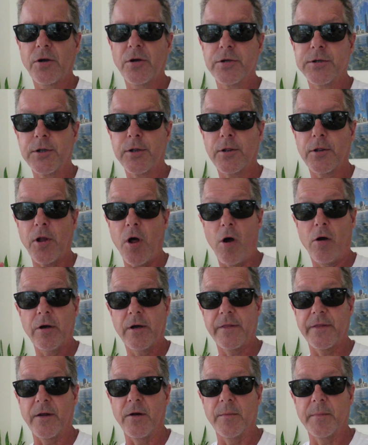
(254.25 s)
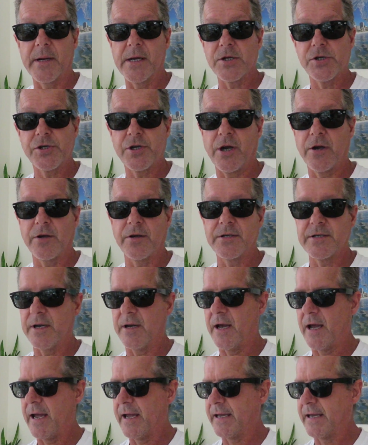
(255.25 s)
clock that I'm going to show you
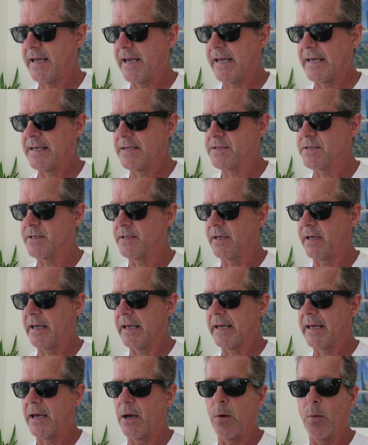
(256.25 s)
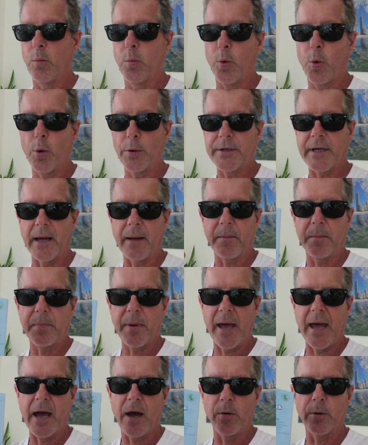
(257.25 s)
today is the
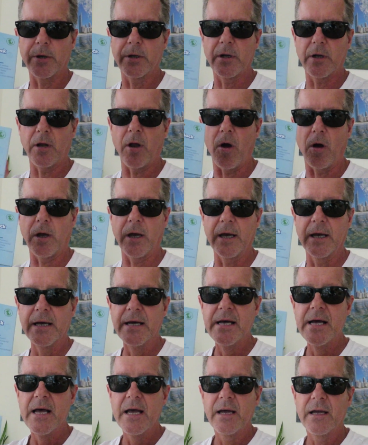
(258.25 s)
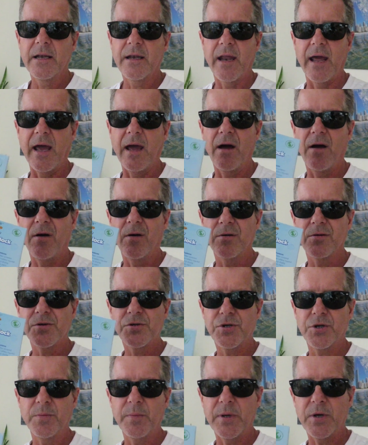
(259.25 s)
water-powered clock. Now,
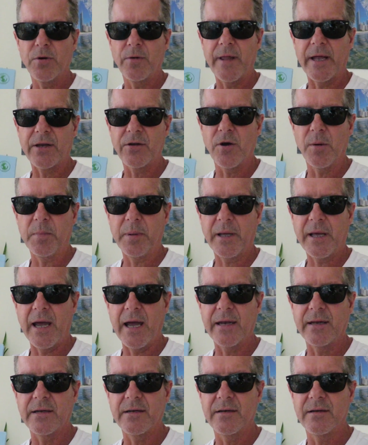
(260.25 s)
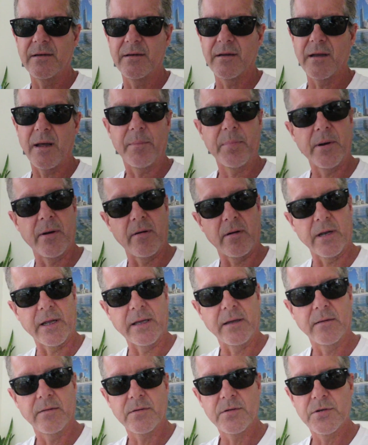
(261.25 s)
it shouldn't be all that complicated,
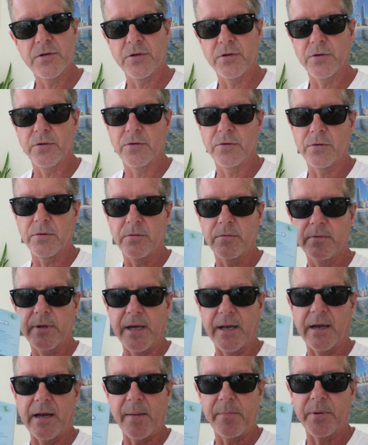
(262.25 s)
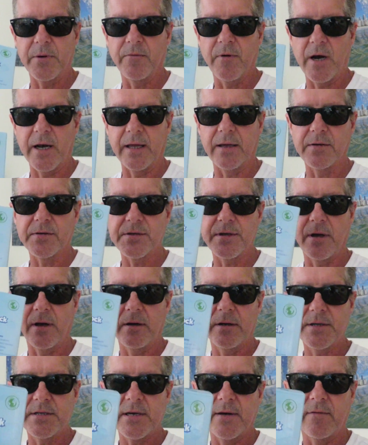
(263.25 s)
apparently, to get it up and running.
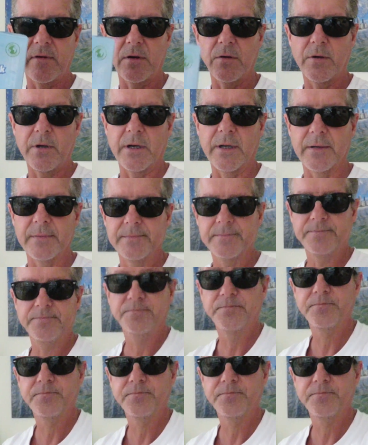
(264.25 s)
So let's have a look at it.